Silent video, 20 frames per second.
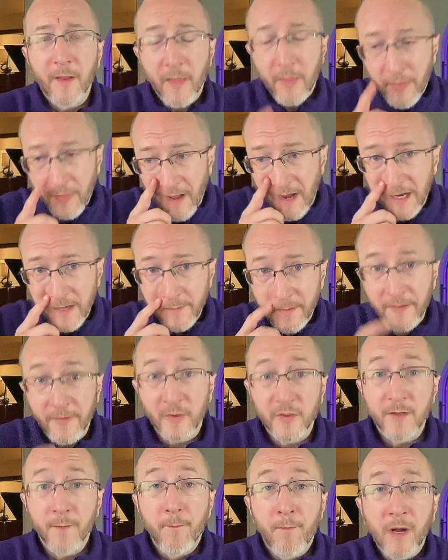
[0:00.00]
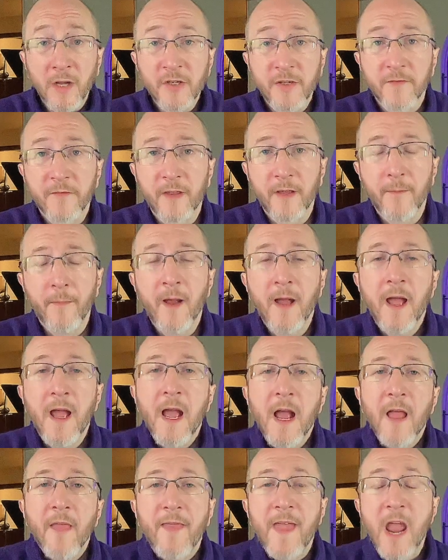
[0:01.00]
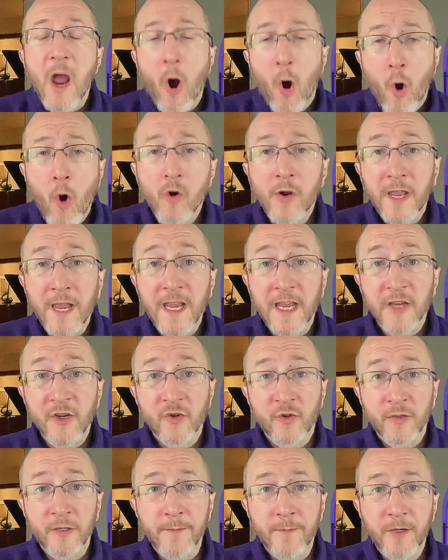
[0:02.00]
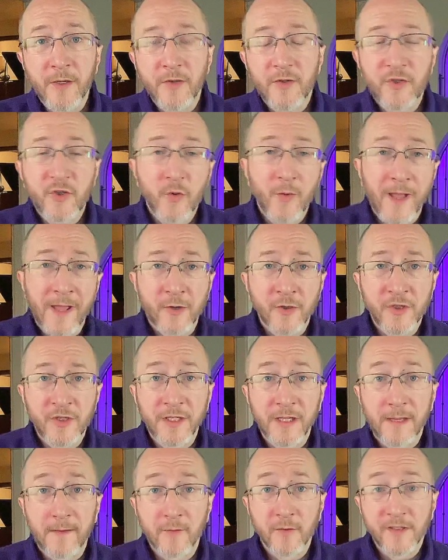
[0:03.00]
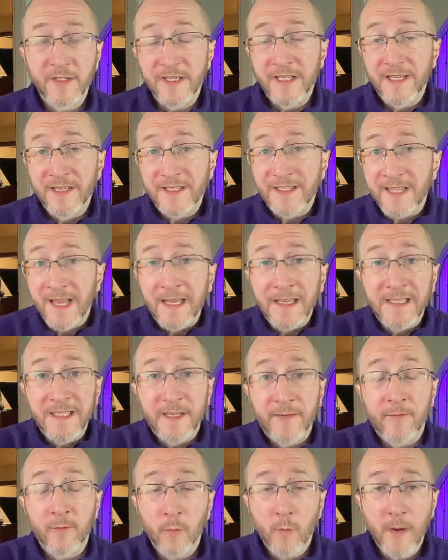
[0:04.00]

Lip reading: thiamine, there's a bunch of them, they all can contribute to energy levels in slightly different